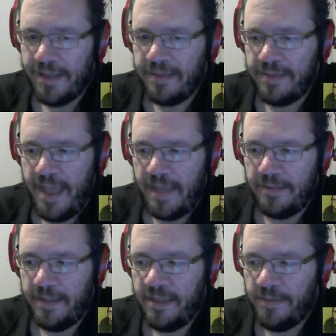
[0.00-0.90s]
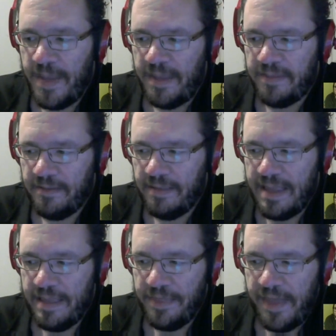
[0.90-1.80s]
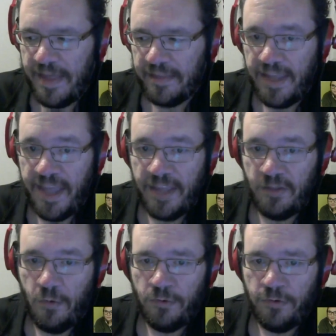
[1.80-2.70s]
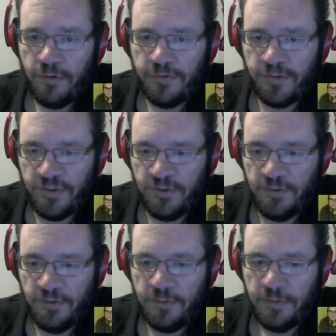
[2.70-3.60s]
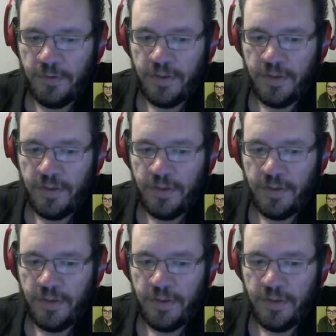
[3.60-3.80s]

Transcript: said is basically that in order to